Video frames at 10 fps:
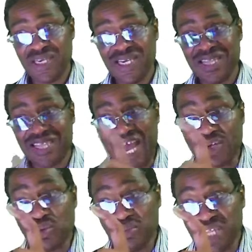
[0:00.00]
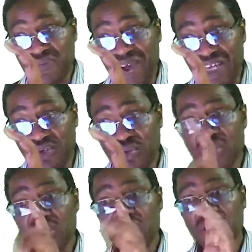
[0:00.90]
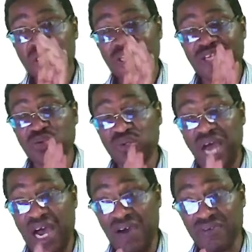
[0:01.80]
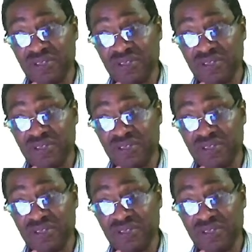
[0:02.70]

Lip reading: That would be the value that would have.